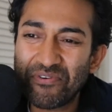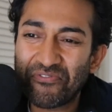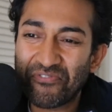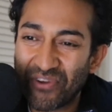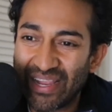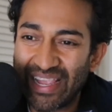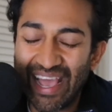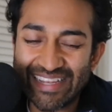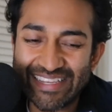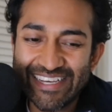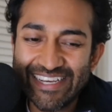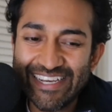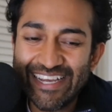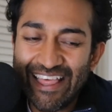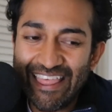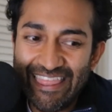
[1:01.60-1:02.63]
forget
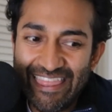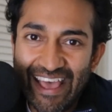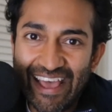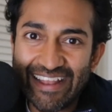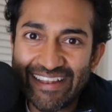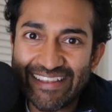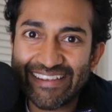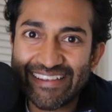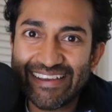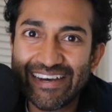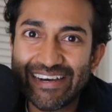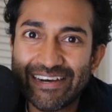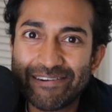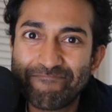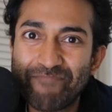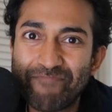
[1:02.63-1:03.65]
that
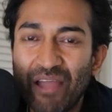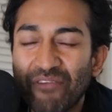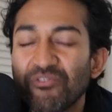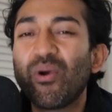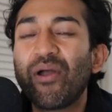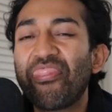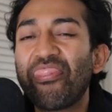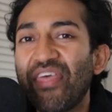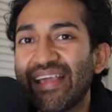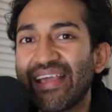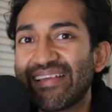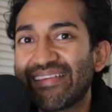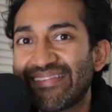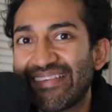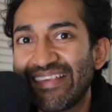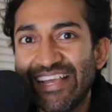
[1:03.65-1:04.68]
um, everyone
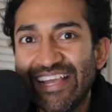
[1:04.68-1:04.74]
thinks